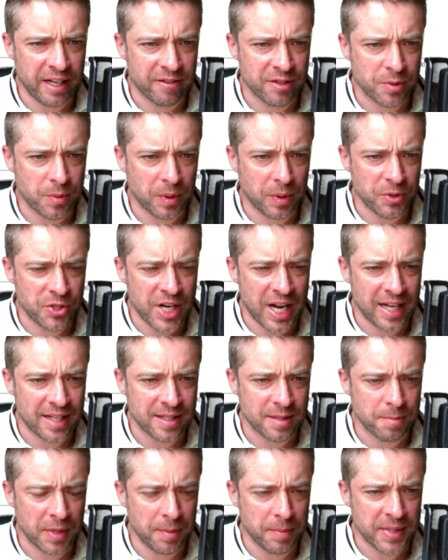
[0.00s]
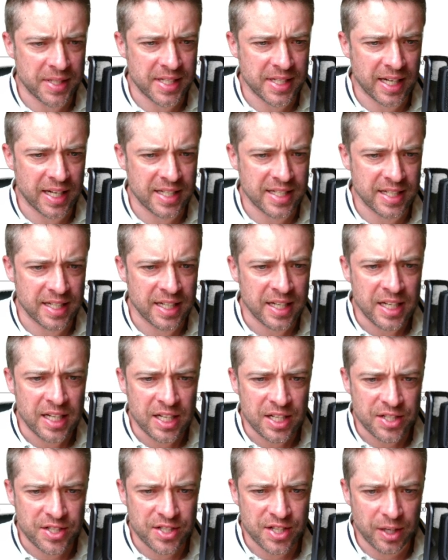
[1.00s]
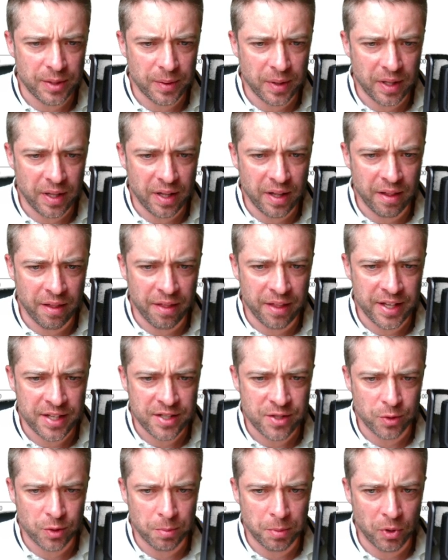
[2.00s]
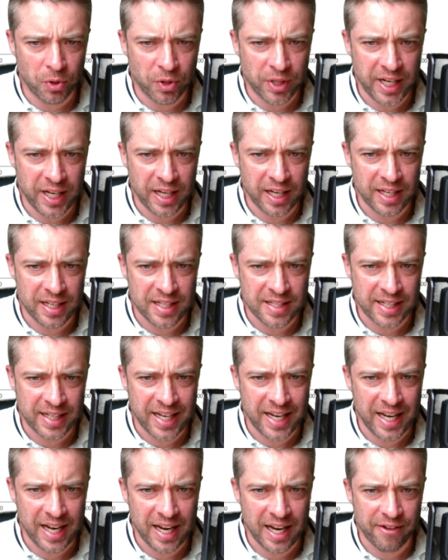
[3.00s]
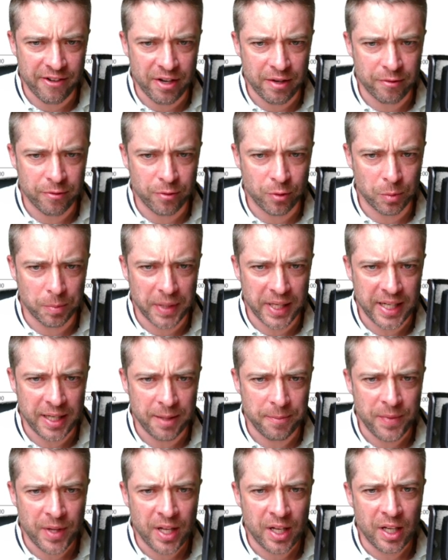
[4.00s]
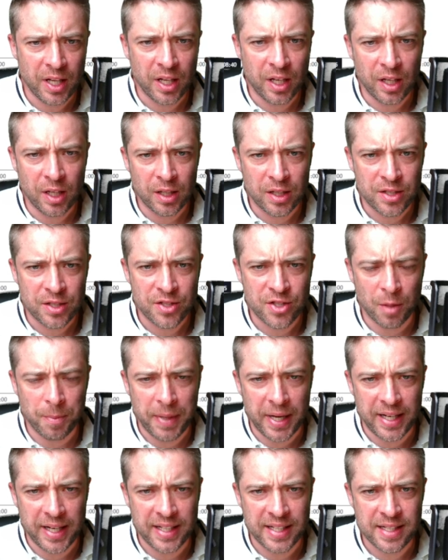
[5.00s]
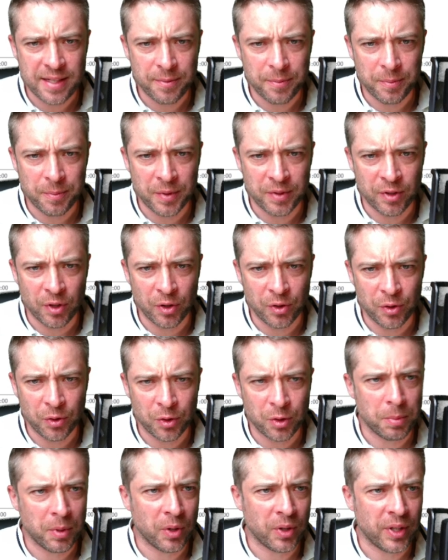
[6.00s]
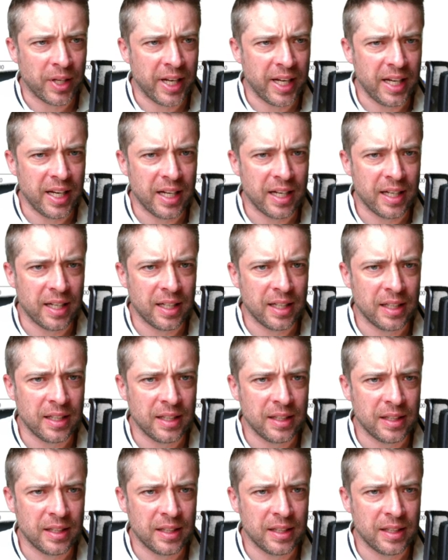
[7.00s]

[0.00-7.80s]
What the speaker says: as well which hasn't been mitigated. So this order block here is a key area for me. Top end, we've got an order block here.